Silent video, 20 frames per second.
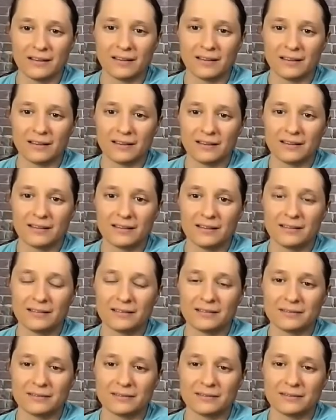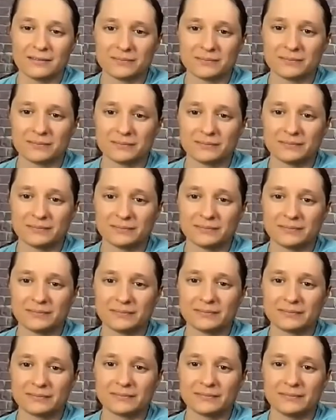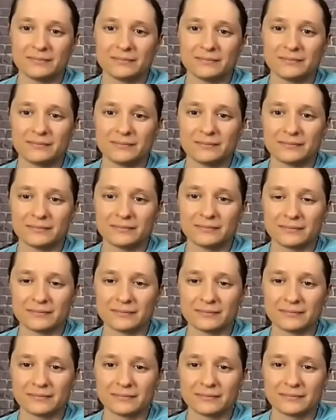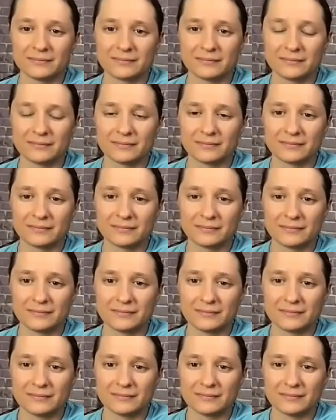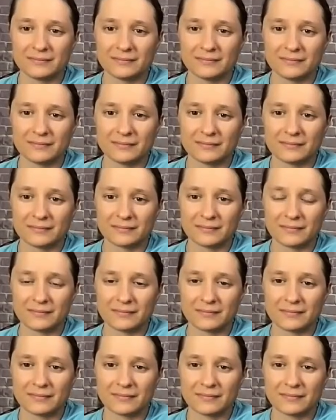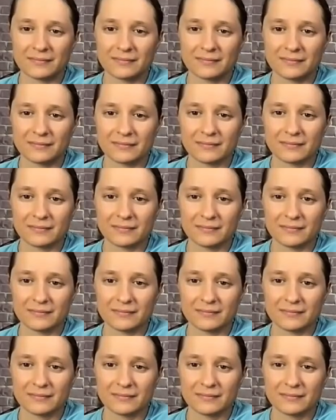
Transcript: No words are spoken by the person on screen.